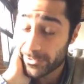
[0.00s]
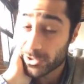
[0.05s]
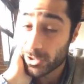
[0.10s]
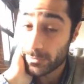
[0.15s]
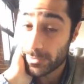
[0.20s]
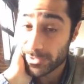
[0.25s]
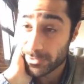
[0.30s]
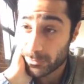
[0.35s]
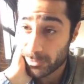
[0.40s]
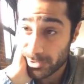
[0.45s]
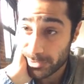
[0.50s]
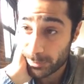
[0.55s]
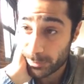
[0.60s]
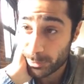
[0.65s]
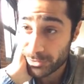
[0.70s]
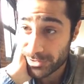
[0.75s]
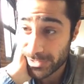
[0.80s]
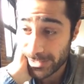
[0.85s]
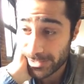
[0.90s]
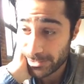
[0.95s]
you so much. Really
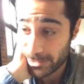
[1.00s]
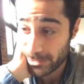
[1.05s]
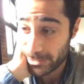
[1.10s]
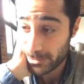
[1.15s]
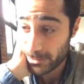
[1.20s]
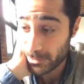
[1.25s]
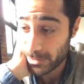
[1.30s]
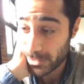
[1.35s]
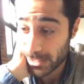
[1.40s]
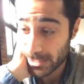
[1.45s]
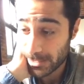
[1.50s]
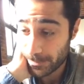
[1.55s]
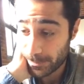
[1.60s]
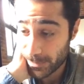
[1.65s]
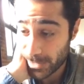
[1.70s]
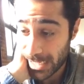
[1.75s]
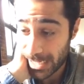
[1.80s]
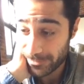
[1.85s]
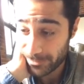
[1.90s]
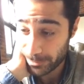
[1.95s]
appreciate you
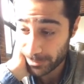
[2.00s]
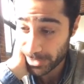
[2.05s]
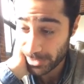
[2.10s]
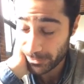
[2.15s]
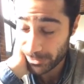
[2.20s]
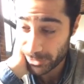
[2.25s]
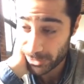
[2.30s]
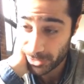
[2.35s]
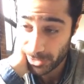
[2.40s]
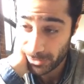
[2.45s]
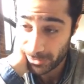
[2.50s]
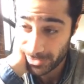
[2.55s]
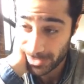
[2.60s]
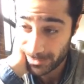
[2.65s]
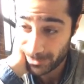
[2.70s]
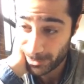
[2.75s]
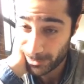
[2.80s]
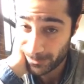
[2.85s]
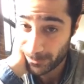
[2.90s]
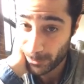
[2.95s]
having me on the show, and I
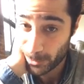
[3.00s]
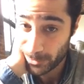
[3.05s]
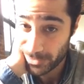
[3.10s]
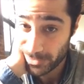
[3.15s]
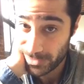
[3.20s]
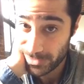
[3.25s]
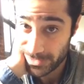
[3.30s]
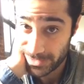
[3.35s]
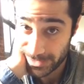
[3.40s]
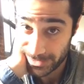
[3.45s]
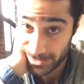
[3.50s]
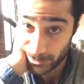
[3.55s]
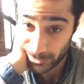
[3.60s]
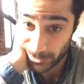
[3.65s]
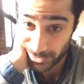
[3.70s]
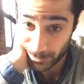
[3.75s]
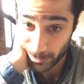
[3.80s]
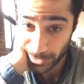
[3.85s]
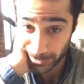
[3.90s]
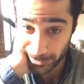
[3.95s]
look forward to listening to it
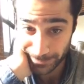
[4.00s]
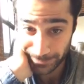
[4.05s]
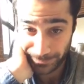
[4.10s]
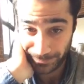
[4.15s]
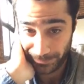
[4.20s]
tomorrow.